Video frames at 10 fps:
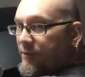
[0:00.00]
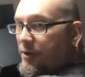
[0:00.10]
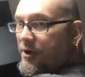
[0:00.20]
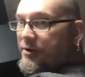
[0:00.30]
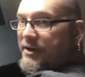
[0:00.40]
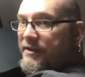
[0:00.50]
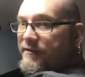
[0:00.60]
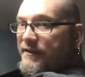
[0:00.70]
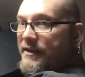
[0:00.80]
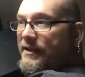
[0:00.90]
for Odin to
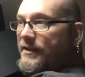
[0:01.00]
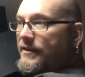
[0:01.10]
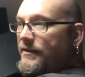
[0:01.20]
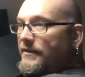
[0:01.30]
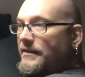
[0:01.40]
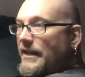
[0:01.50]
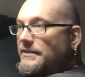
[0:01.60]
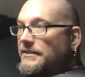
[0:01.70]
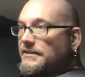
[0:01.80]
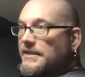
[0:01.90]
fit in
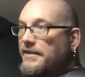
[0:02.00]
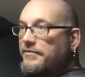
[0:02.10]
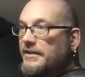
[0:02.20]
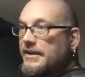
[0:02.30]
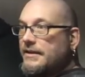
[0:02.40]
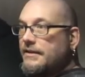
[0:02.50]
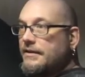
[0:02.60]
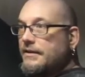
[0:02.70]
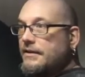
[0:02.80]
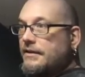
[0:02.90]
nice and safely.
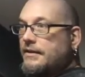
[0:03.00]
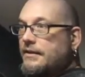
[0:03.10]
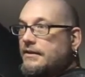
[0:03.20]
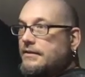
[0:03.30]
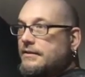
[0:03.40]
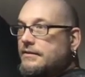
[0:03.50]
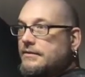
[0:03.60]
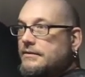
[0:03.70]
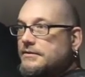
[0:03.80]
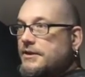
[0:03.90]

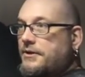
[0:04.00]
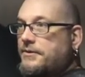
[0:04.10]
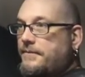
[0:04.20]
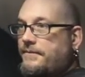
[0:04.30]
So